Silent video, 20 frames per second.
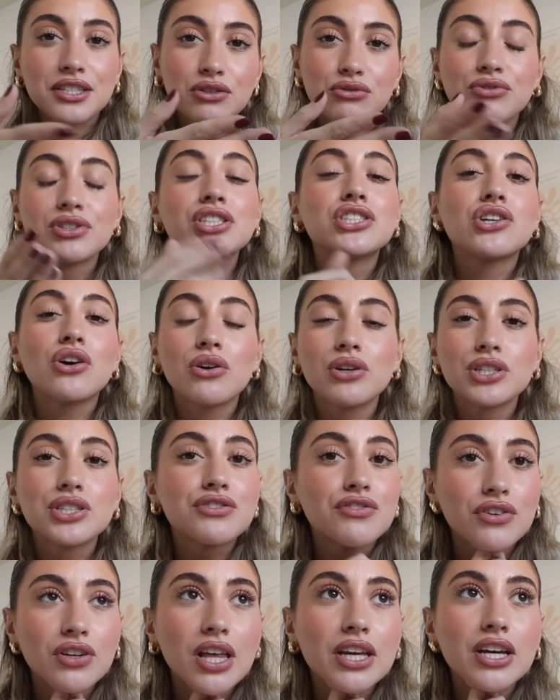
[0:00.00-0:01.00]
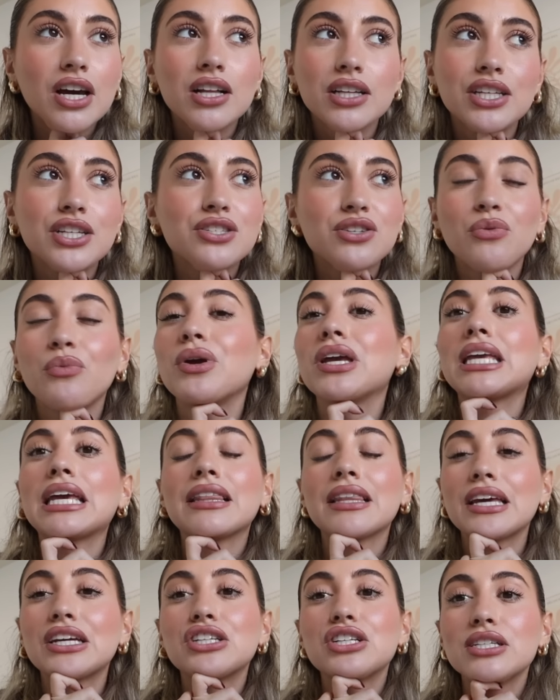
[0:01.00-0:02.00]
to recharge for like at least a week
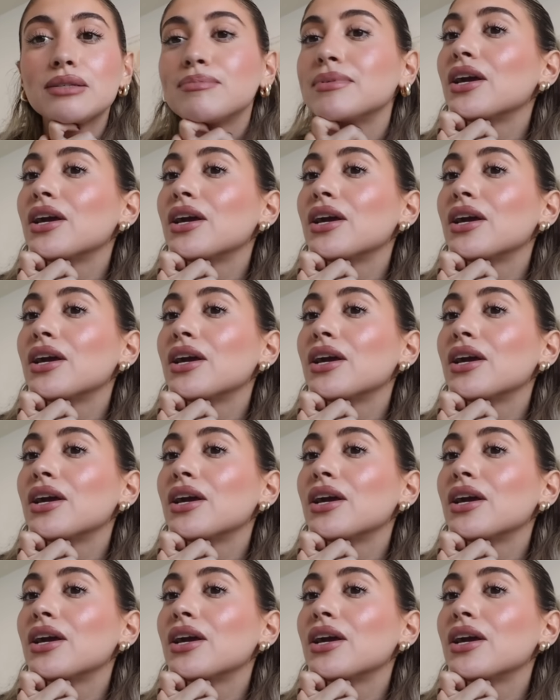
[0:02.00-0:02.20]
and like just